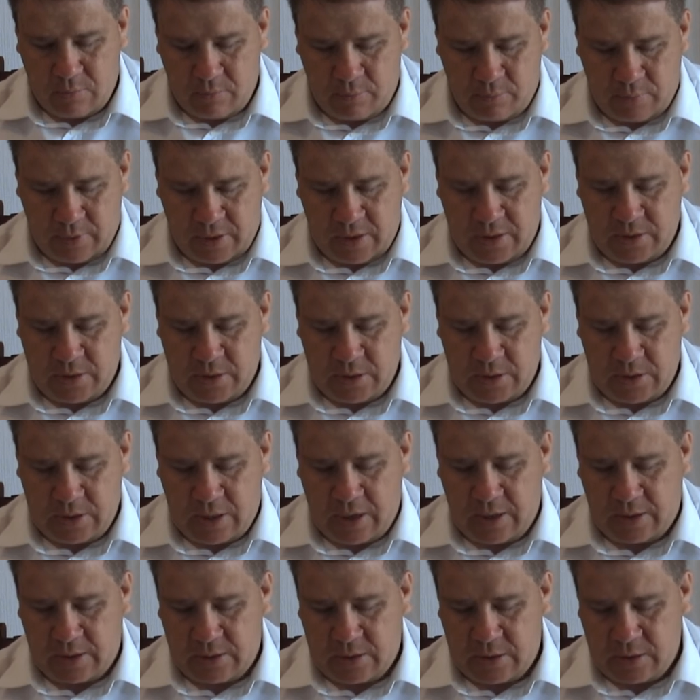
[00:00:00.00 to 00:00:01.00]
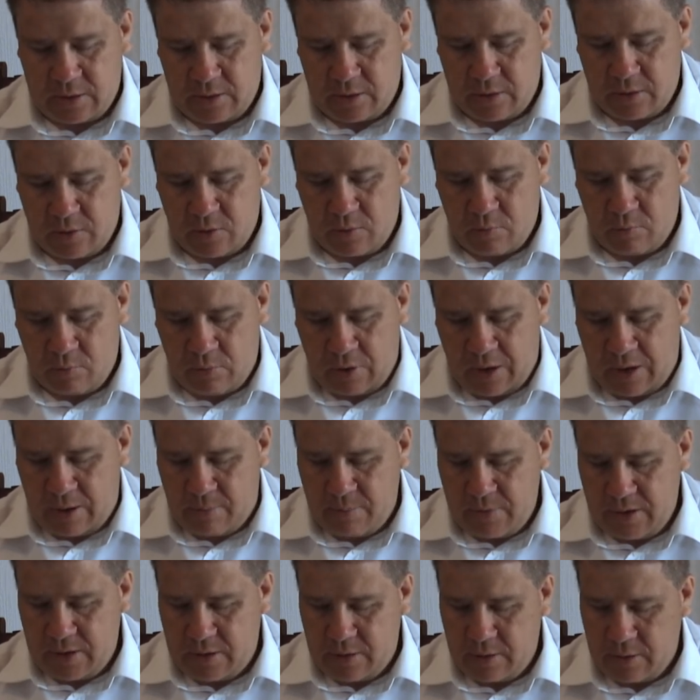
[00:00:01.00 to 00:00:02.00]
place attacked
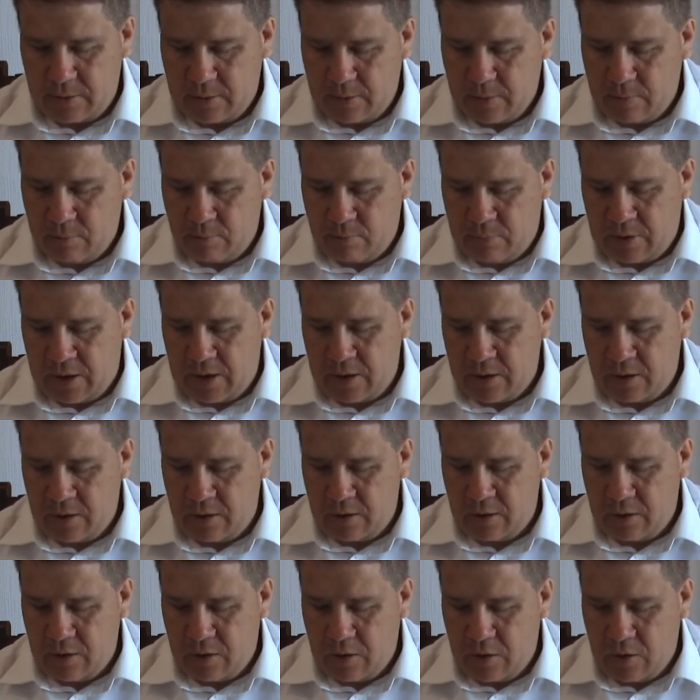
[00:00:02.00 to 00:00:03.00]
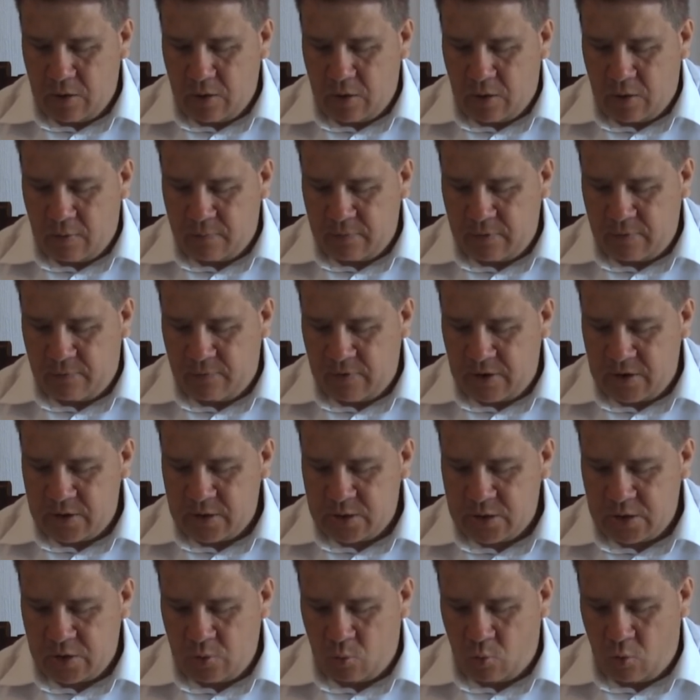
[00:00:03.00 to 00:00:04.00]
Mohammed battle of
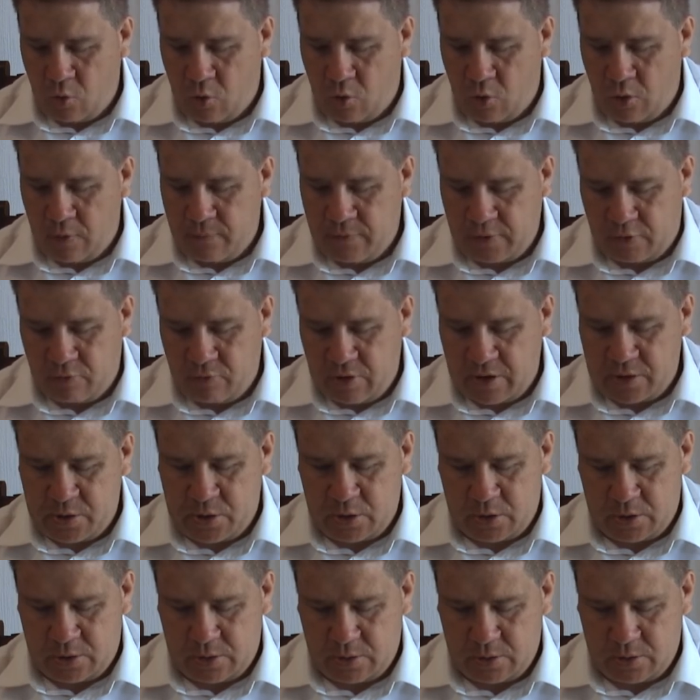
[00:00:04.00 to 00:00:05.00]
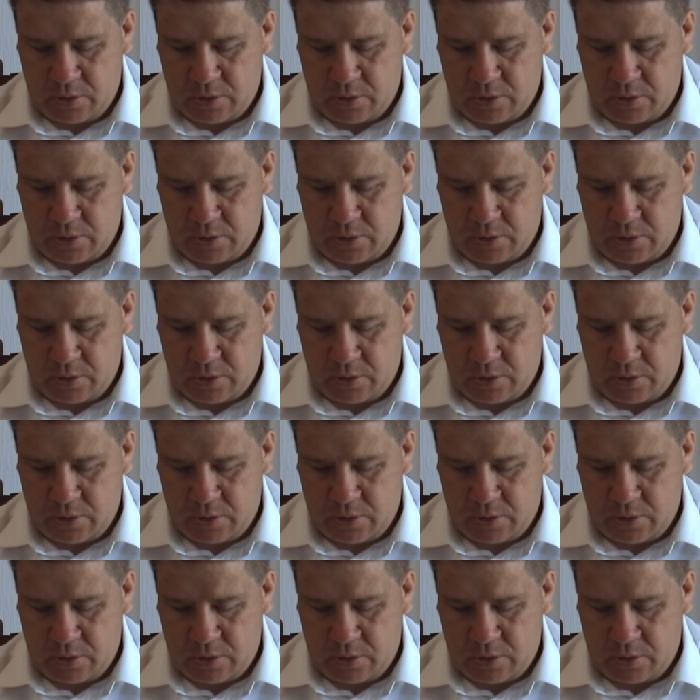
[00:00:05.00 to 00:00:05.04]
defense in a war of aggression.